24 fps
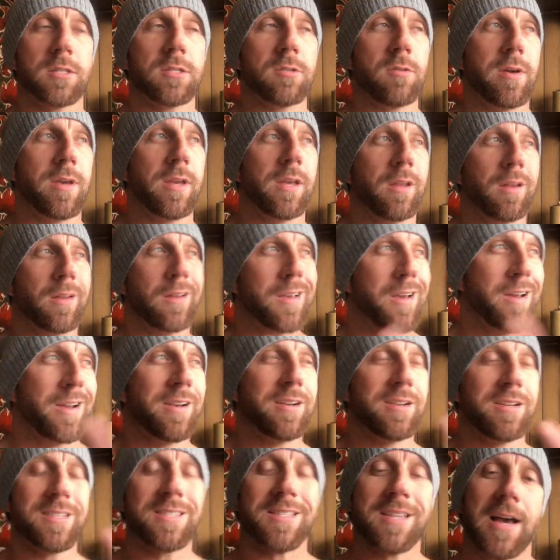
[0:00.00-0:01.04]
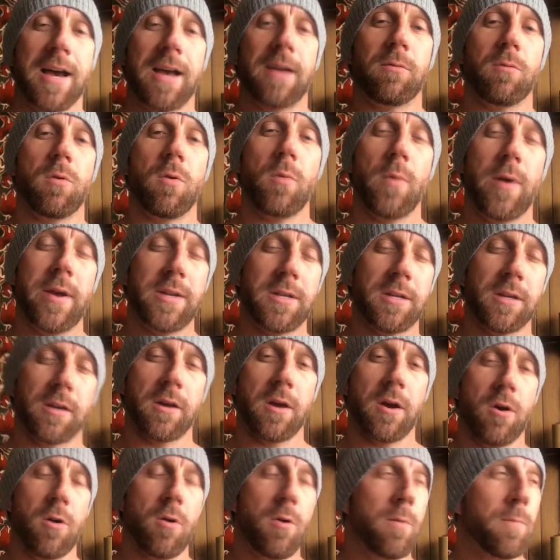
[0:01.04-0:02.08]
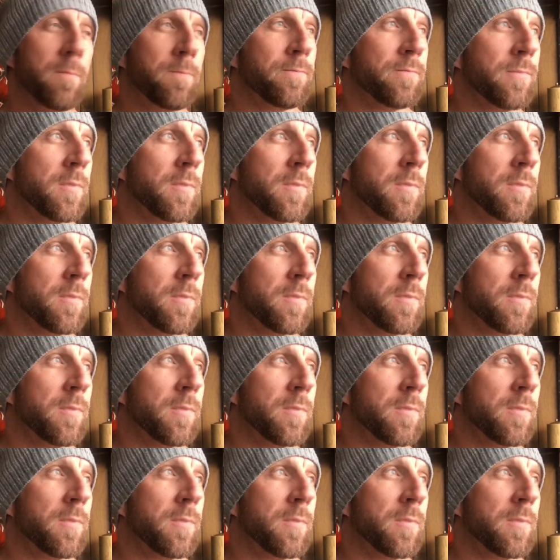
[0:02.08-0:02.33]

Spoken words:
so I can kind of decide what way to go.